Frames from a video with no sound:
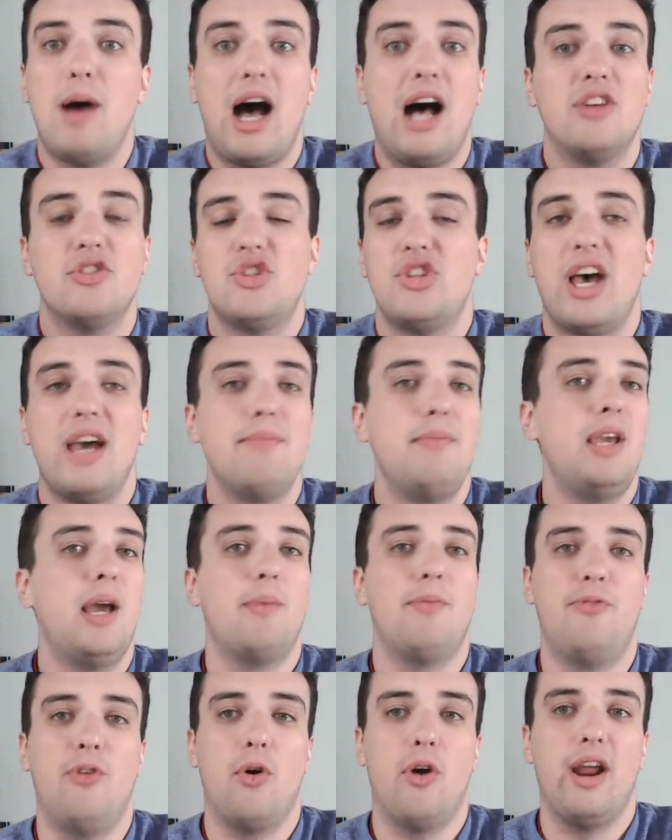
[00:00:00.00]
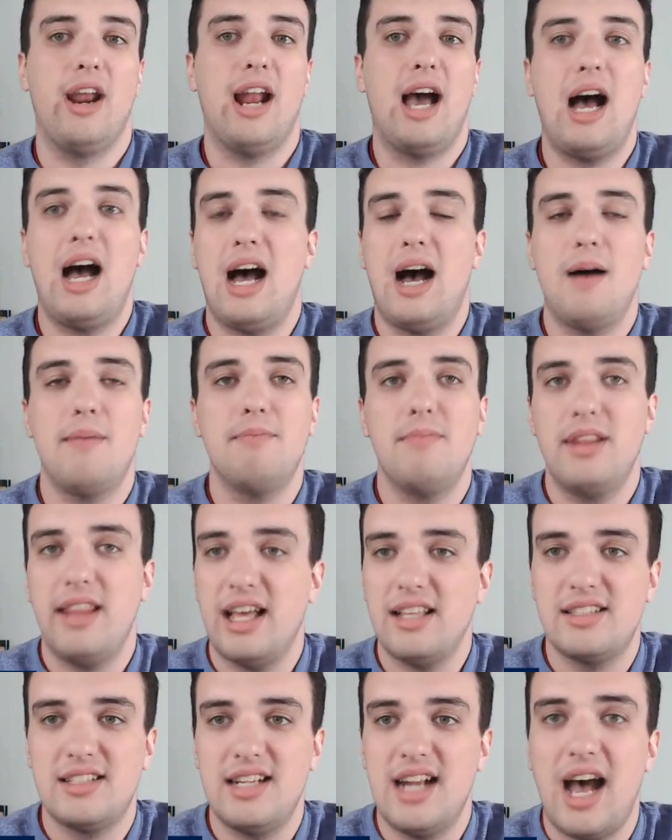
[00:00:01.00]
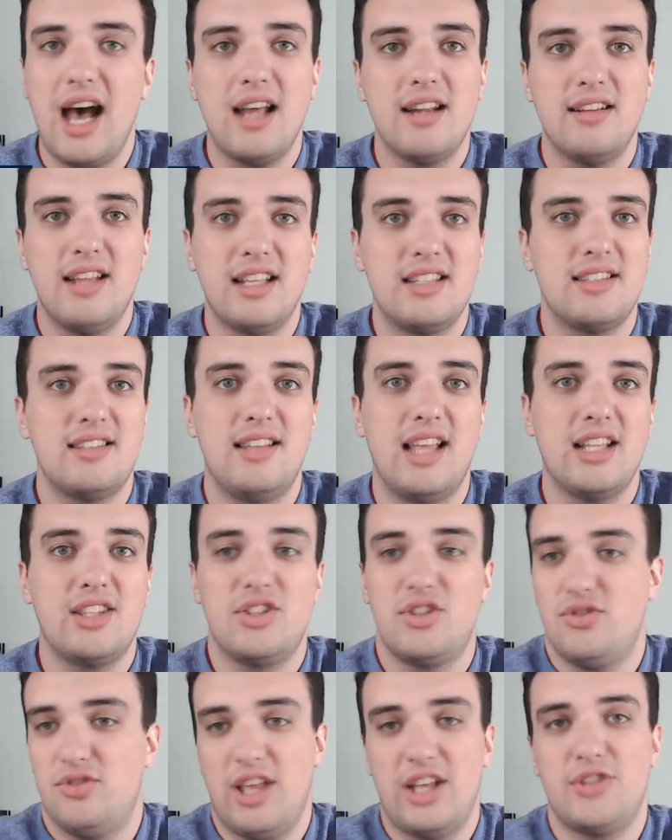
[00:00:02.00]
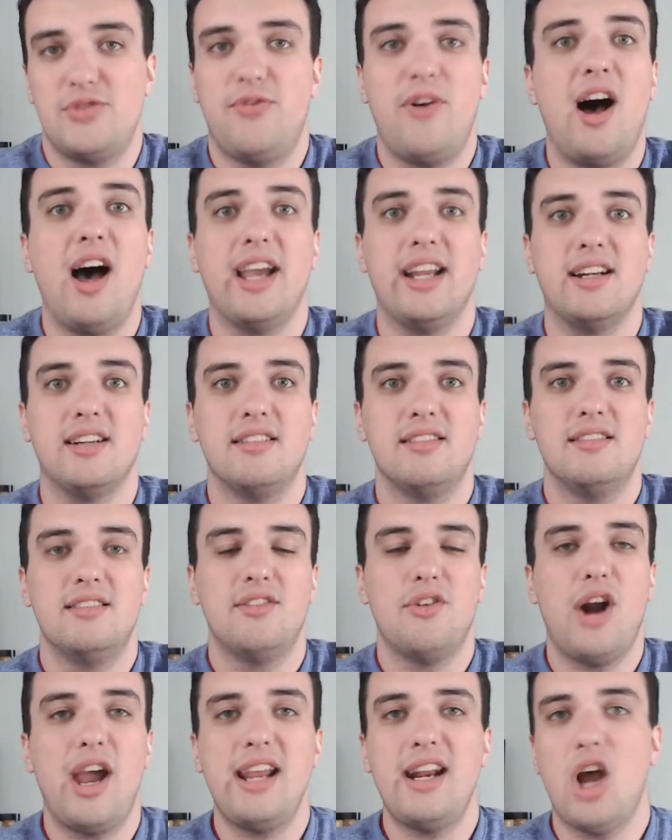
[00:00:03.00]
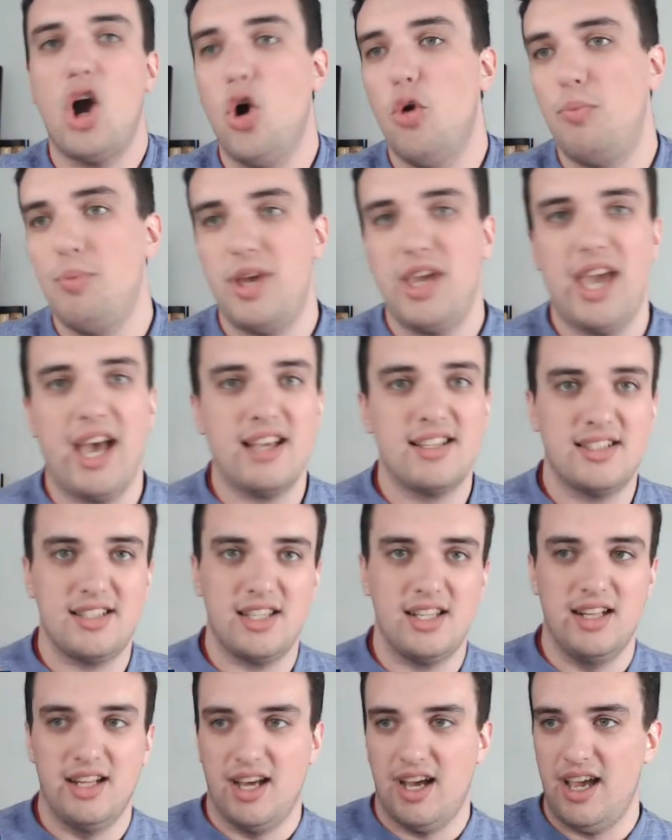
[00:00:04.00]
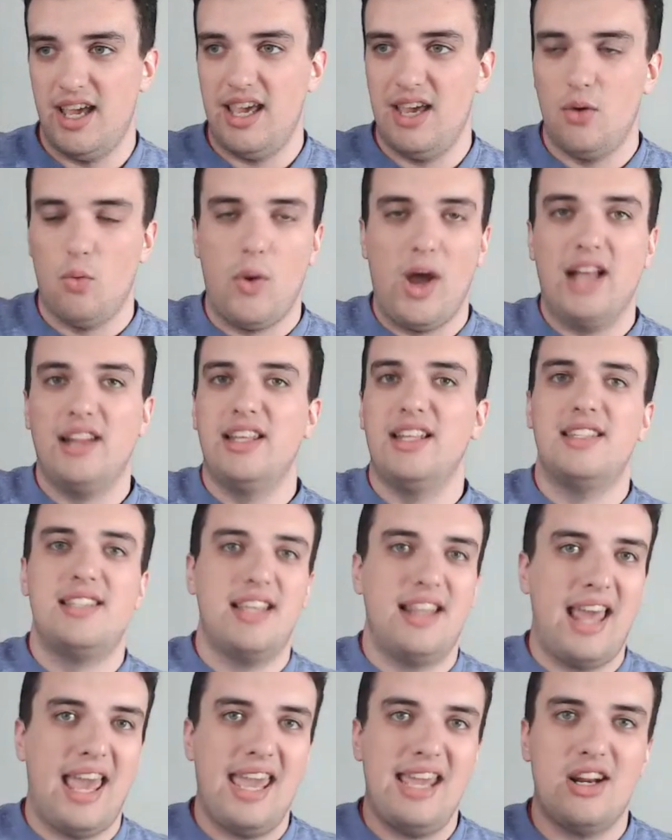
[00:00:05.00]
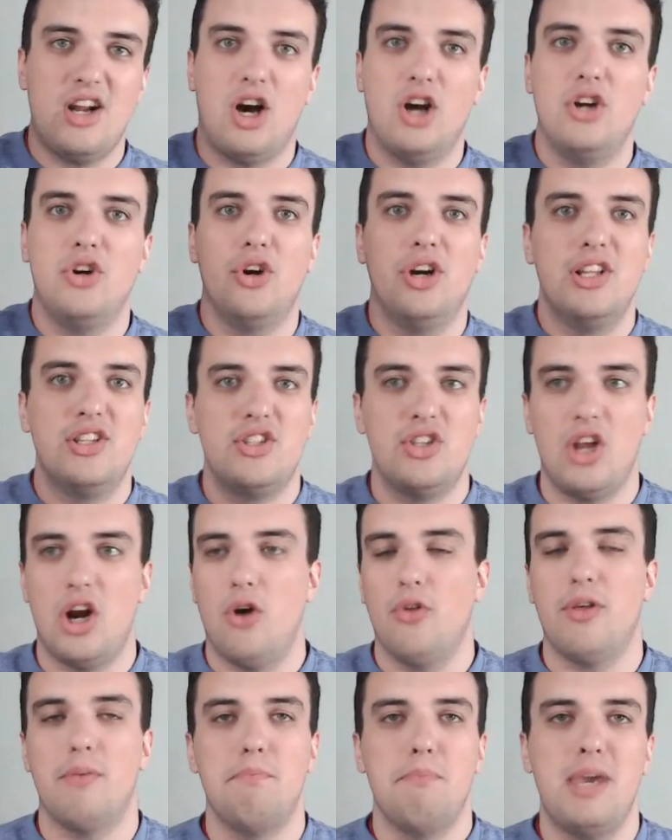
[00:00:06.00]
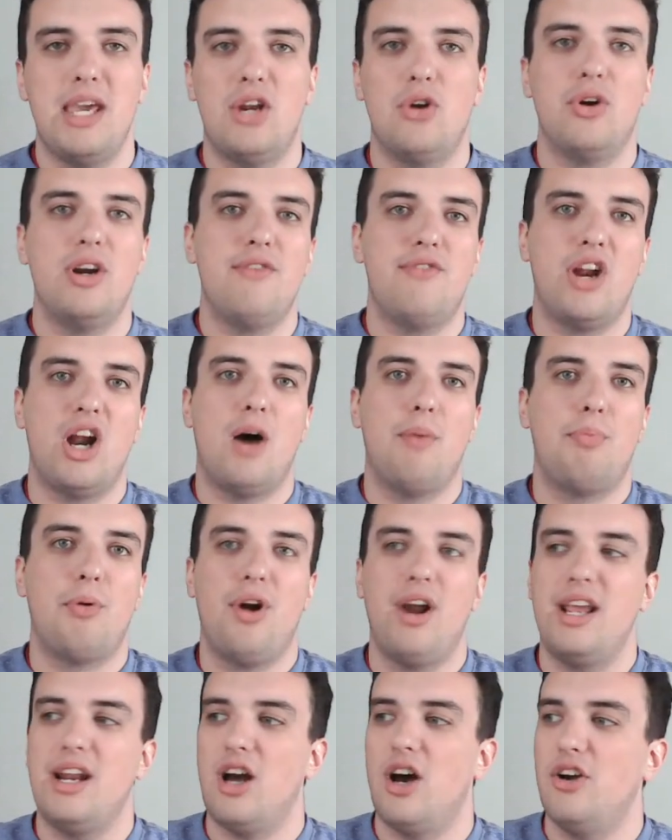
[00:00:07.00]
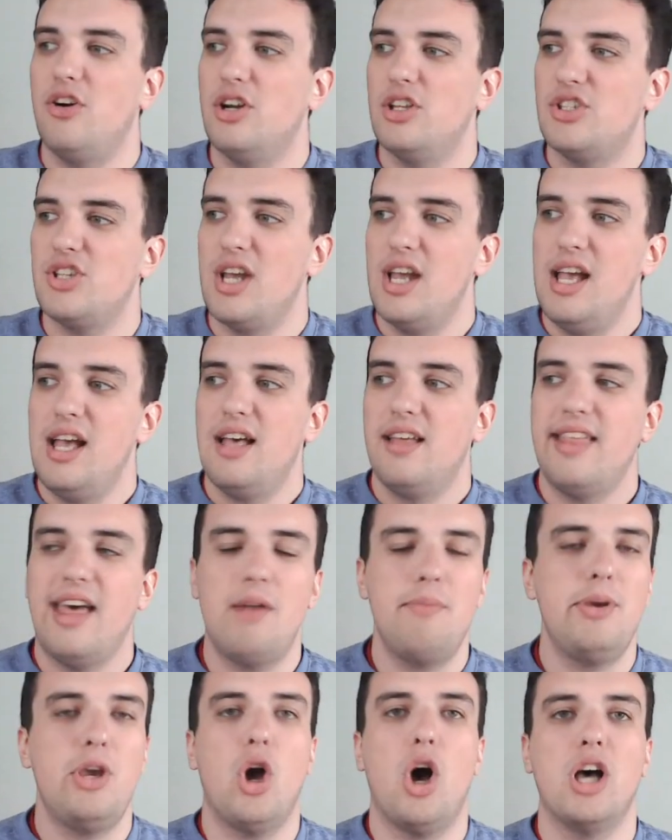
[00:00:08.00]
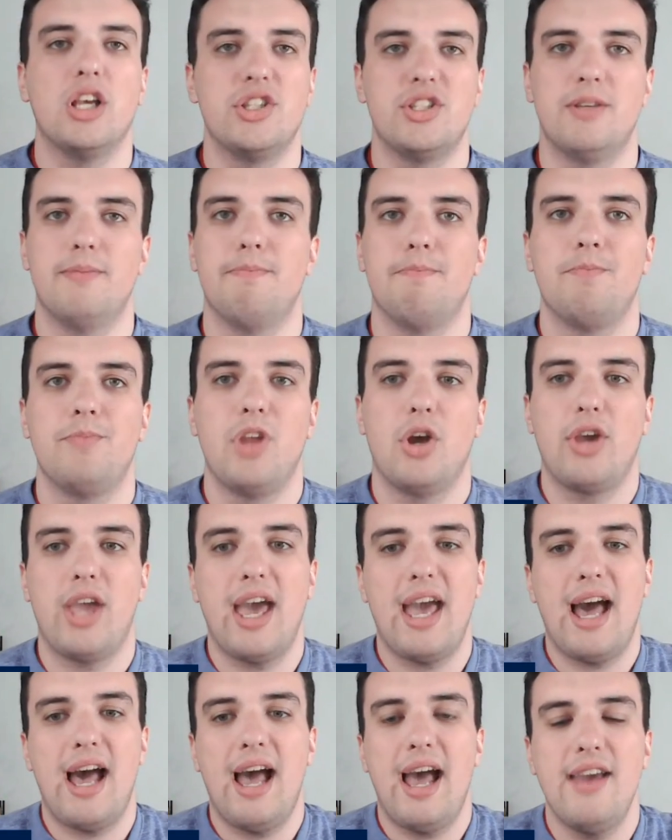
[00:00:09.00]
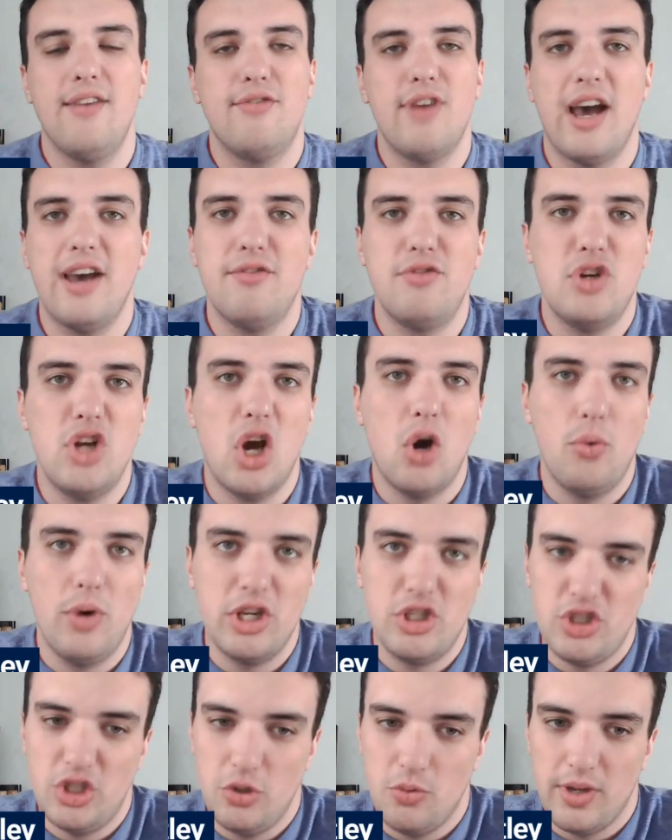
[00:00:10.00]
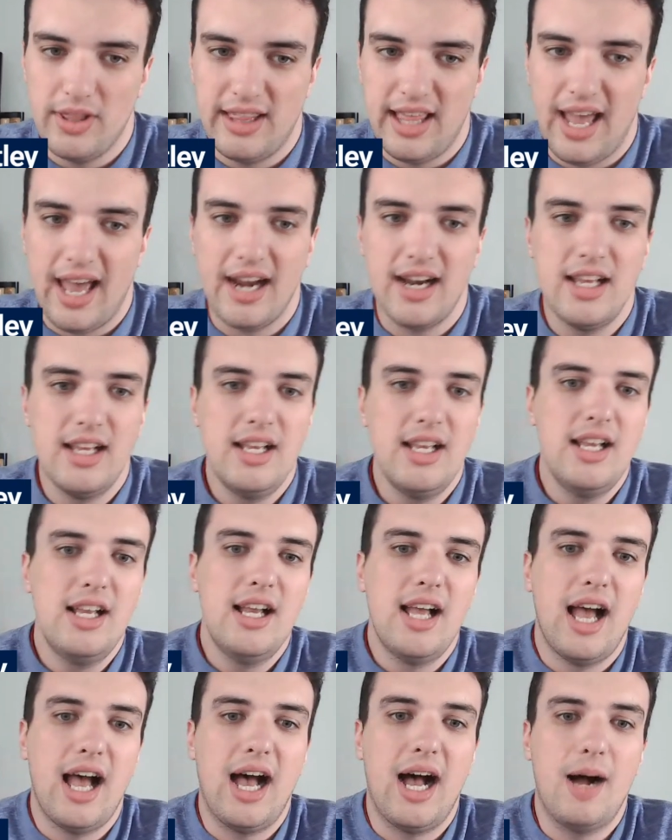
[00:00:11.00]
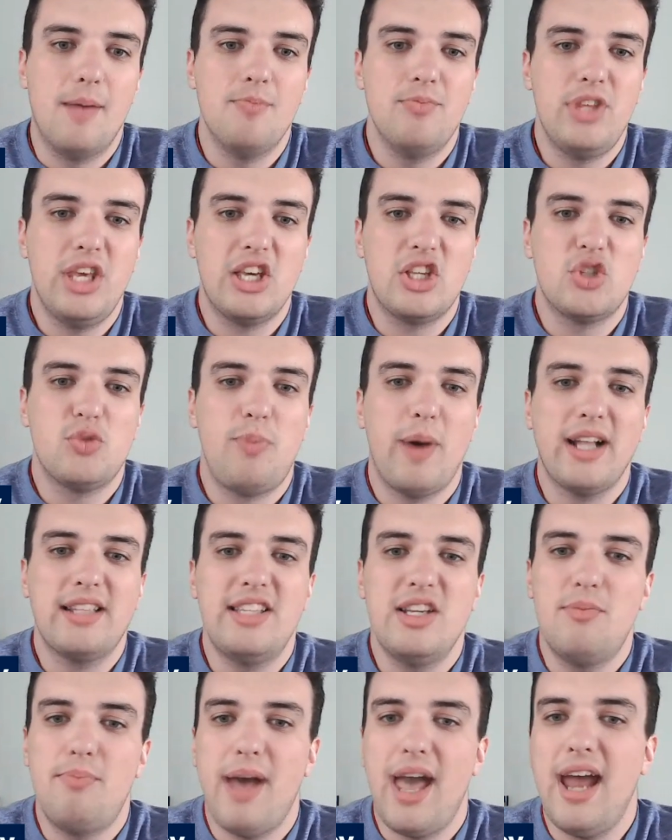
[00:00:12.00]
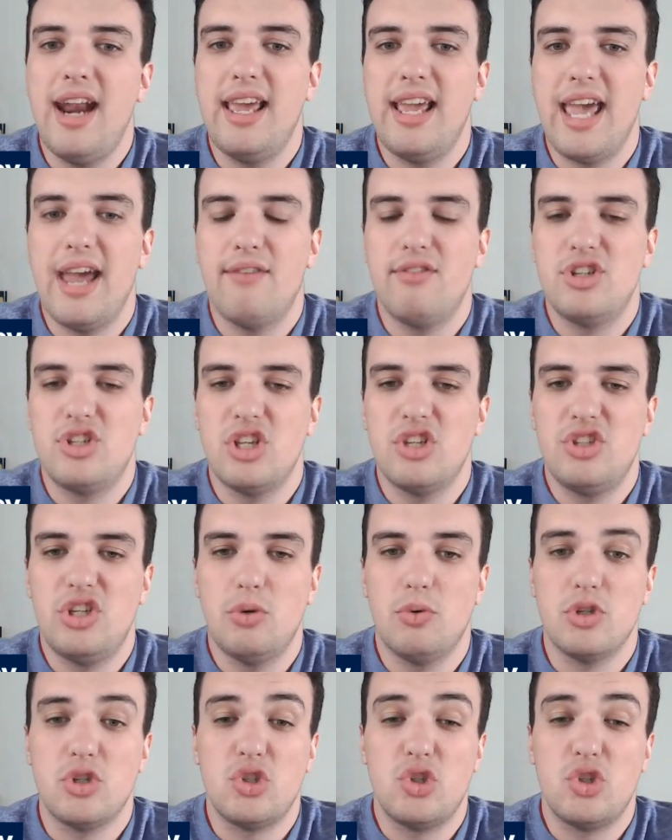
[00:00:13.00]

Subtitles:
Sign me up for it. That's fine, right? OPS in the well into the 800s, you know, the mid or even upper 800s. That'd be awesome. Okay, I've no issue with that. The expected batting average this year was